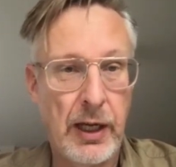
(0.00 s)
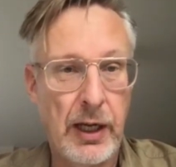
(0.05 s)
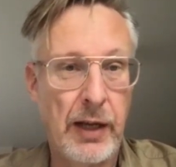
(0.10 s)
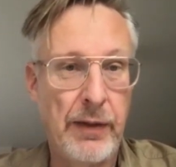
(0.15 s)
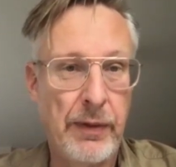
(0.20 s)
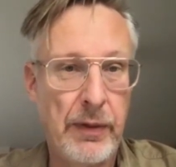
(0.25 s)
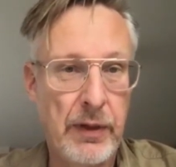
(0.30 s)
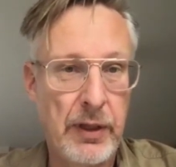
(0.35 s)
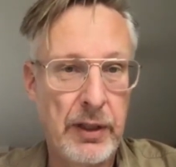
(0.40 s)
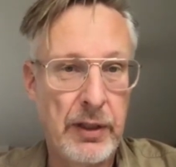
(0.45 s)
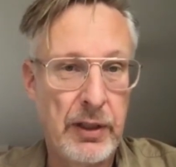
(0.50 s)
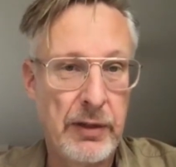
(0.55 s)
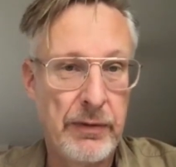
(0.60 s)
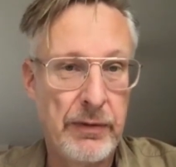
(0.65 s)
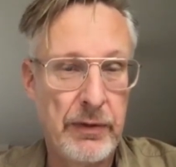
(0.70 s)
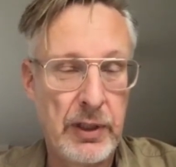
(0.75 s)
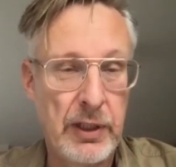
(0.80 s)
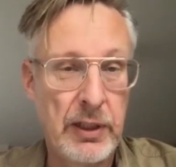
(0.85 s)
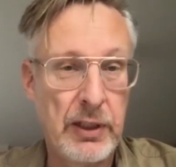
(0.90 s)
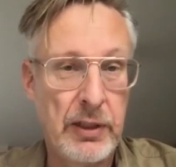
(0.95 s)
and the in
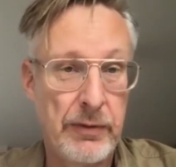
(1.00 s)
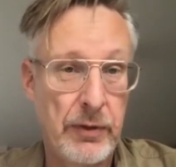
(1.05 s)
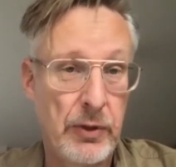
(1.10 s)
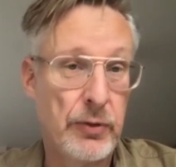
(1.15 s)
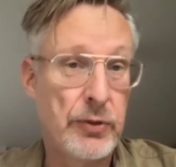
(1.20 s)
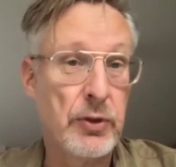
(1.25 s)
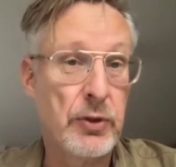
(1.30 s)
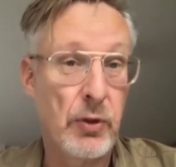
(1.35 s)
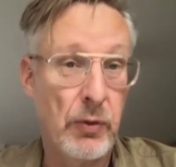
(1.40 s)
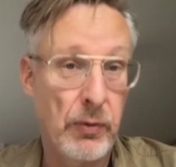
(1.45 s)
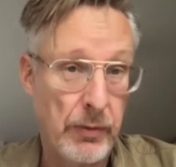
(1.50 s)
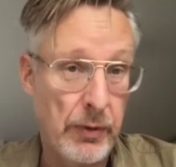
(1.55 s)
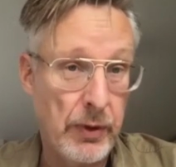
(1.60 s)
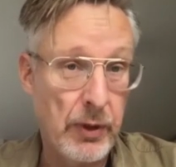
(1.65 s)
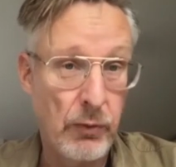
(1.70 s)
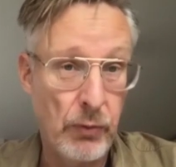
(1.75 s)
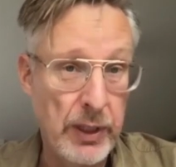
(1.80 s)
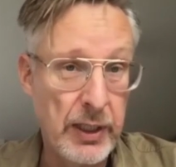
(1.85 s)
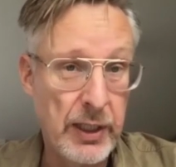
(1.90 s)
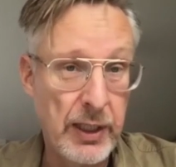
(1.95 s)
interview, so the
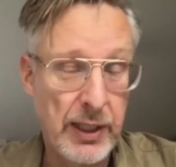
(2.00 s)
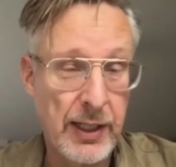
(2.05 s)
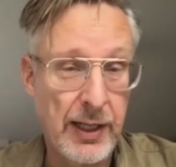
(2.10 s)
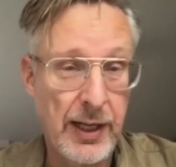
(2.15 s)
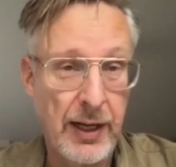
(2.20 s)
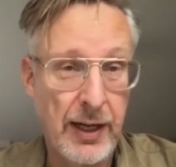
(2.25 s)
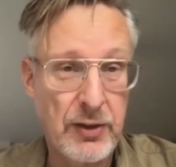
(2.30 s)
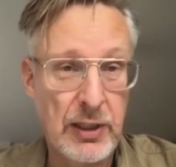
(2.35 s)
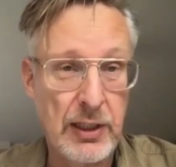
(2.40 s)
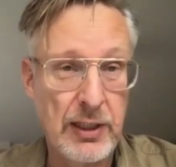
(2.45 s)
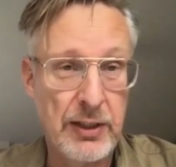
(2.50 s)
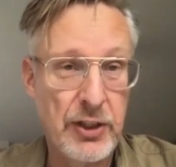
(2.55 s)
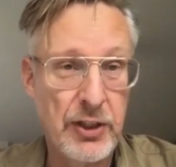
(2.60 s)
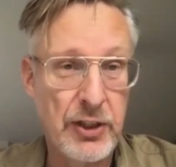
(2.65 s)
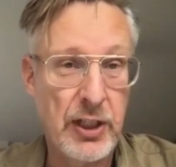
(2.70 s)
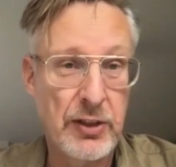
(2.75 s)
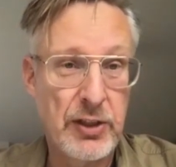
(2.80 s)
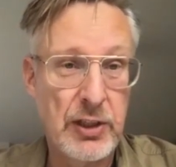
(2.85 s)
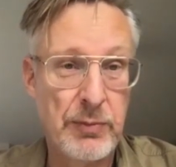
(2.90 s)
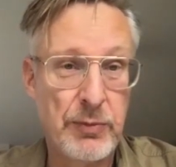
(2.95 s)
reader can actually
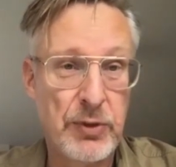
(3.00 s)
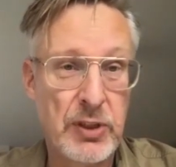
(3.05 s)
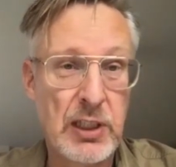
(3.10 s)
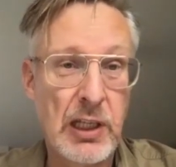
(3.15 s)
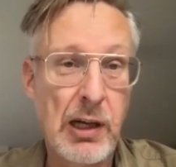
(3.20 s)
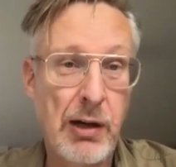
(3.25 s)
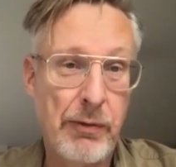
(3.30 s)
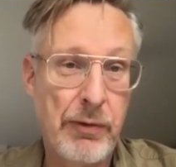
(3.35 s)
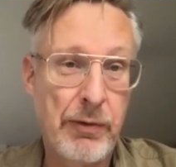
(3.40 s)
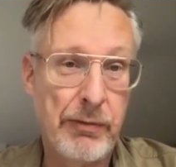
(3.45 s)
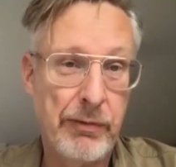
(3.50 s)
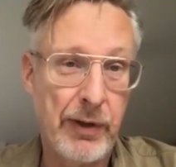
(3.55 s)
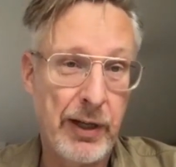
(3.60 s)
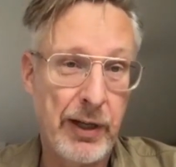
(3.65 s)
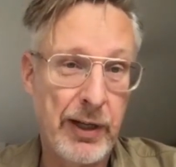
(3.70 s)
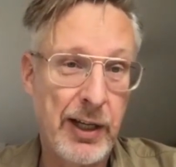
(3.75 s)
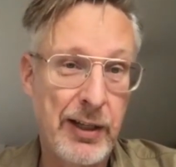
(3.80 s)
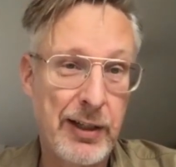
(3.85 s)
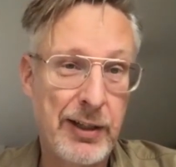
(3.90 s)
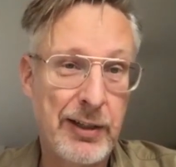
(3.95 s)
judge himself if
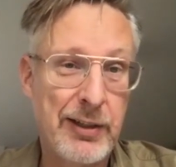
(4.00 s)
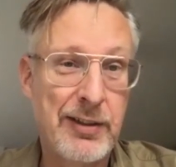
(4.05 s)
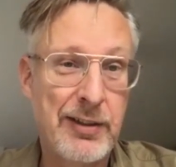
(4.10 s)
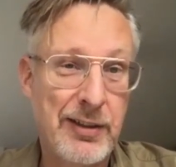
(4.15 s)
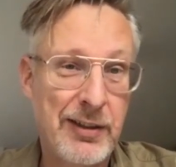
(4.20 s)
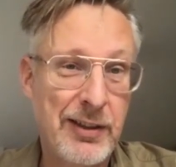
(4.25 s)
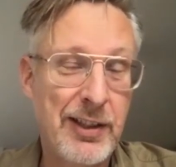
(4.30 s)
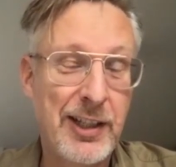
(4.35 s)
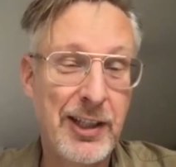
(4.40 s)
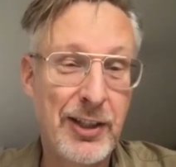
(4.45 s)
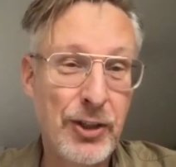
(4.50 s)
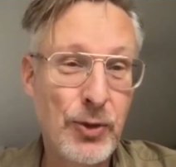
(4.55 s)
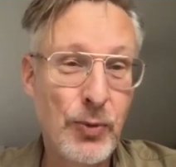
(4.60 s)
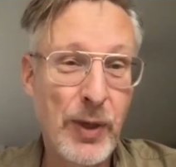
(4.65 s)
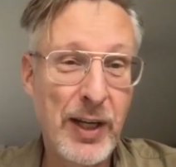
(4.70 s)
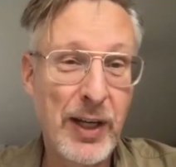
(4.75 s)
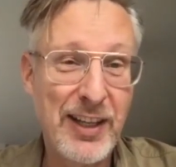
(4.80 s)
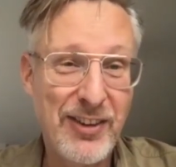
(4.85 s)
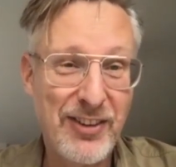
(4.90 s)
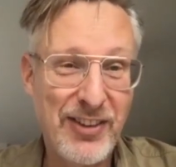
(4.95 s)
I've done it in a good
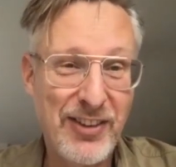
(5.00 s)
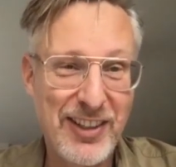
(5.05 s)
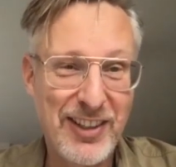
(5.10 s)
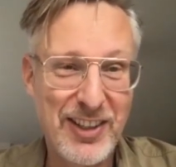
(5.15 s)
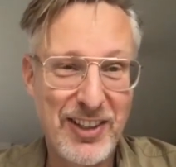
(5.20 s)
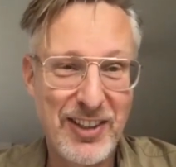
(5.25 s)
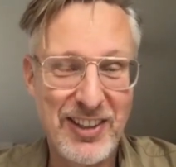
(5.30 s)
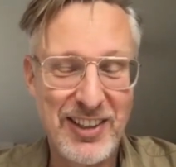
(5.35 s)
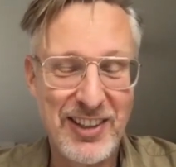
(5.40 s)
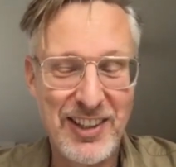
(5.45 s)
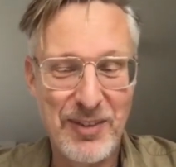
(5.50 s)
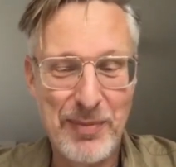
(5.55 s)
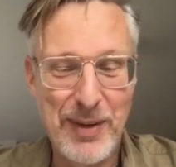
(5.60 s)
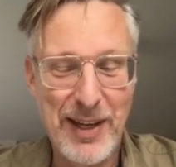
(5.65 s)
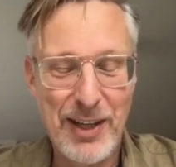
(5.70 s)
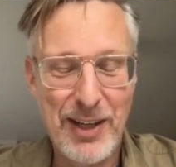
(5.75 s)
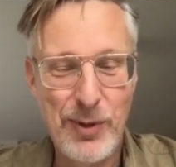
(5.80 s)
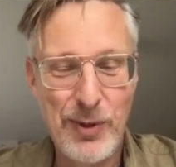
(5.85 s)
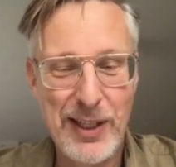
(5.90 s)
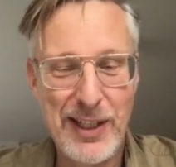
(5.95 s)
way or in a in a
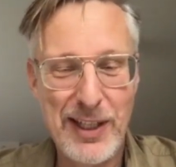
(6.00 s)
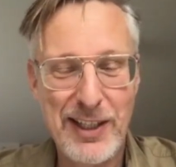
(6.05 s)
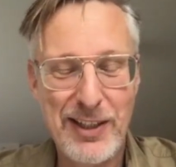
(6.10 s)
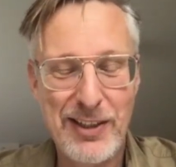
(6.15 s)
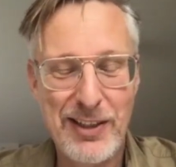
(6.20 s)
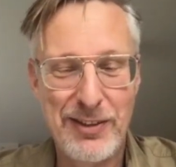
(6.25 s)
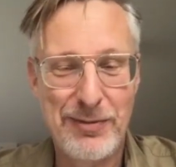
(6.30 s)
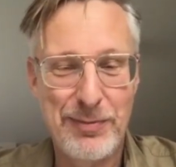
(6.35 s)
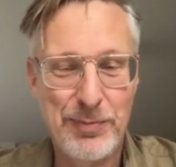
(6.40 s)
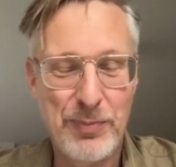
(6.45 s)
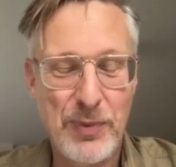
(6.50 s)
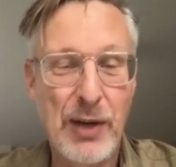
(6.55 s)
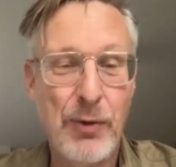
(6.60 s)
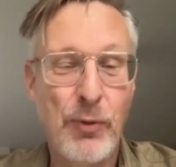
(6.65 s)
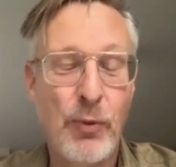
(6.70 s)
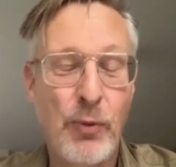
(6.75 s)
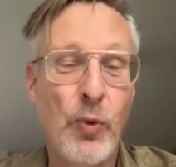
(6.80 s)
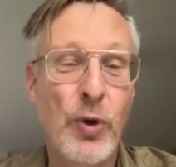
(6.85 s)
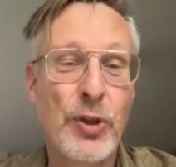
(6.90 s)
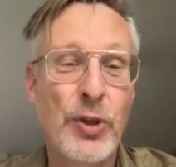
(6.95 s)
bad way, or
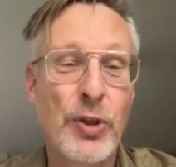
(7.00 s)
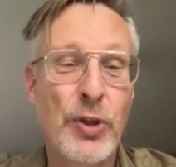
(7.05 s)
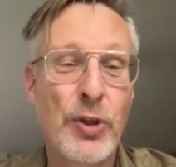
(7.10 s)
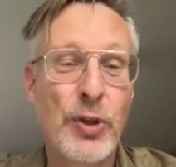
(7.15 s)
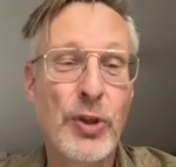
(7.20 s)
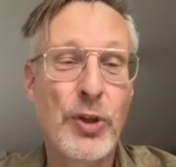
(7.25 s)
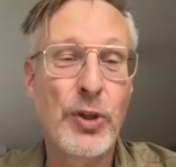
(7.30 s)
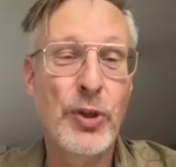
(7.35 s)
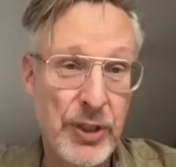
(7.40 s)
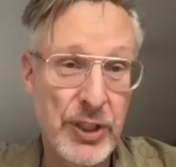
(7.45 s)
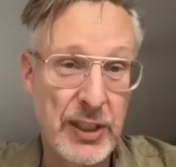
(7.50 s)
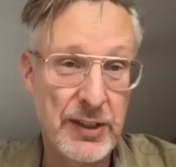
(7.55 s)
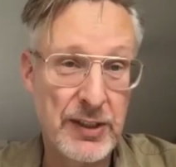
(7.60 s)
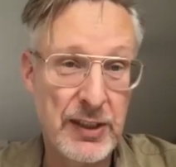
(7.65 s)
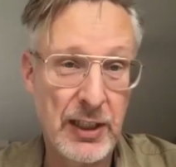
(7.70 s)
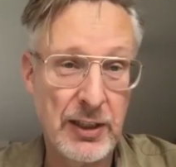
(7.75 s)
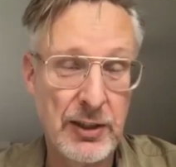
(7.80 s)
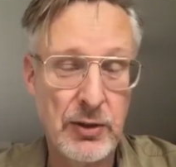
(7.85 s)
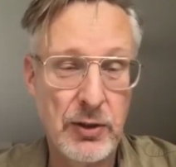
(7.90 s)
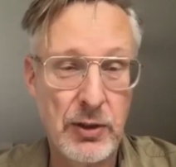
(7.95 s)
what liberties
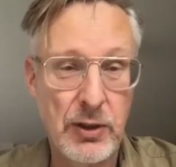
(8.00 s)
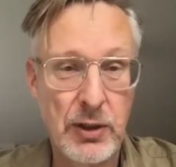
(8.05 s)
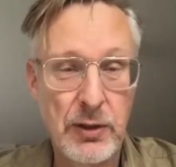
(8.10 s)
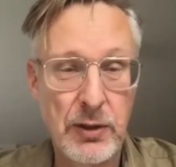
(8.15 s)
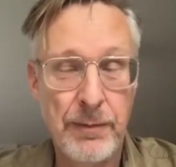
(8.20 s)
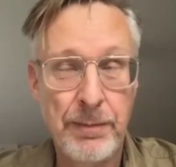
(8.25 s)
I took.